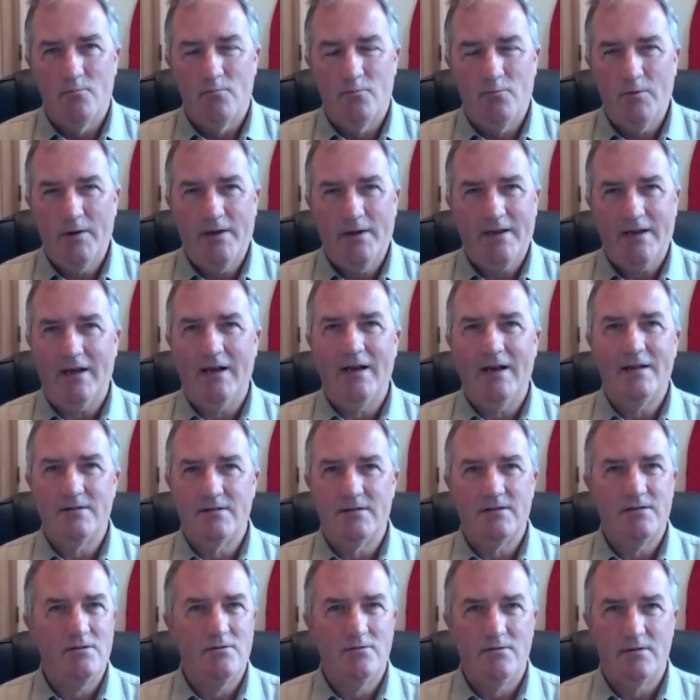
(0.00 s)
we can't
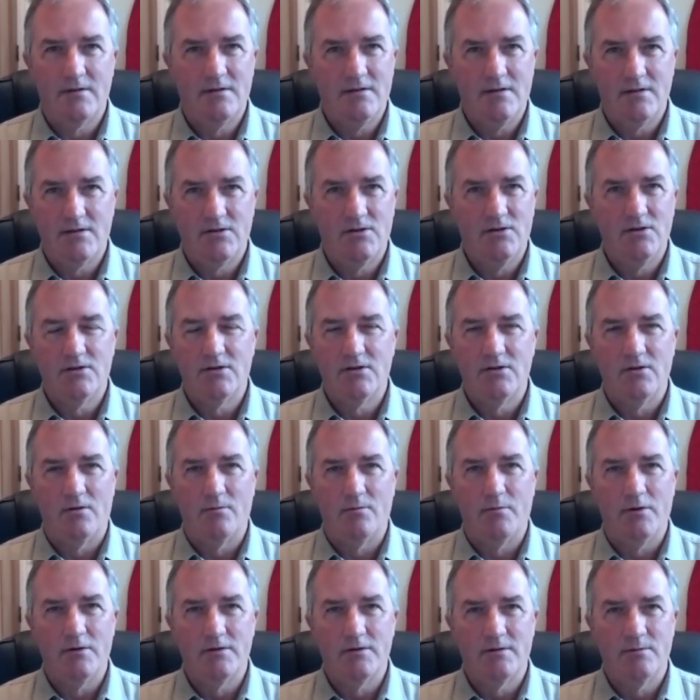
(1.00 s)
do this. It's just
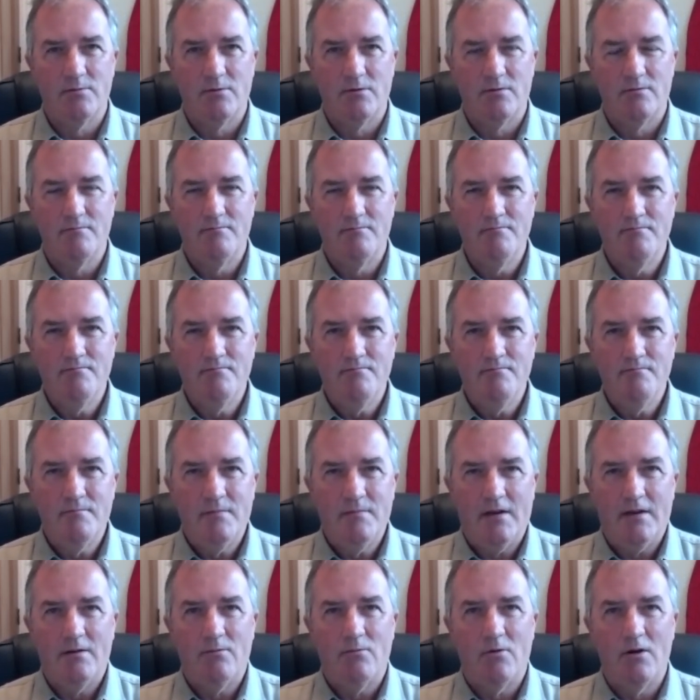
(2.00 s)
not possible.
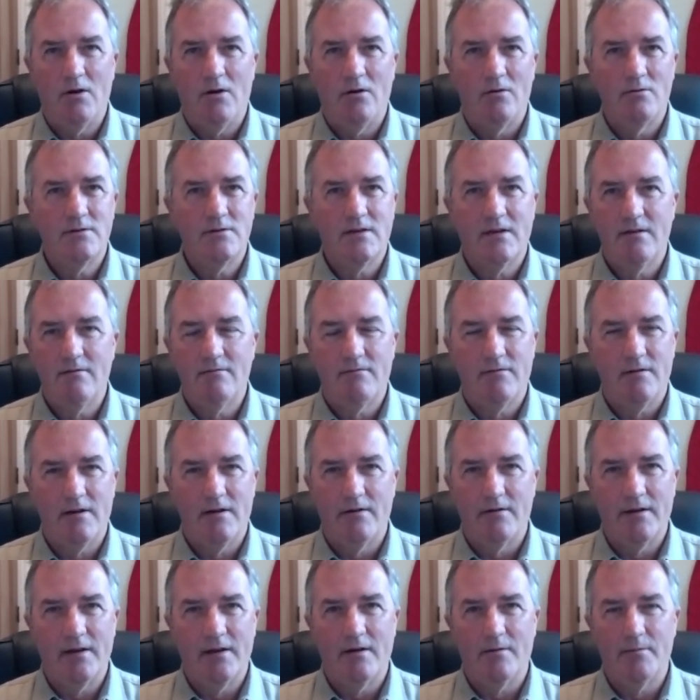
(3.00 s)
And it will always keep
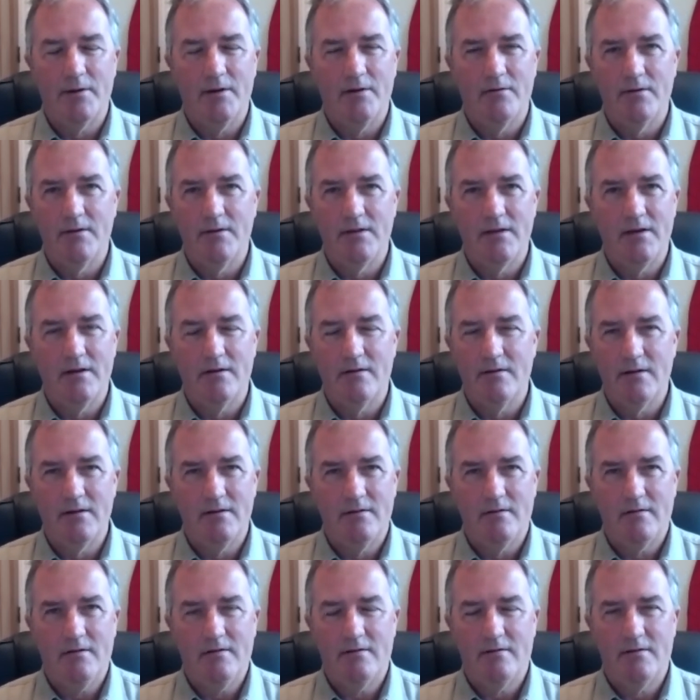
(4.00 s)
flaring up here and there.
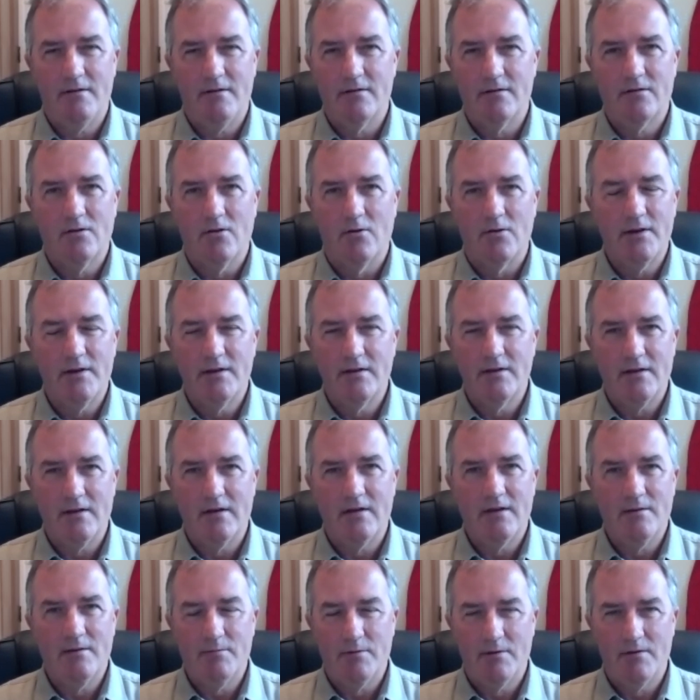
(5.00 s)
It's just going to
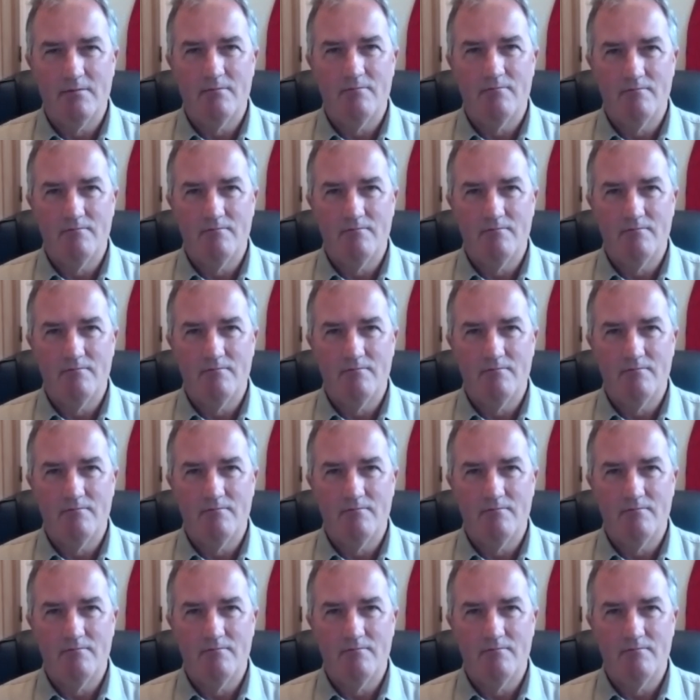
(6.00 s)
happen.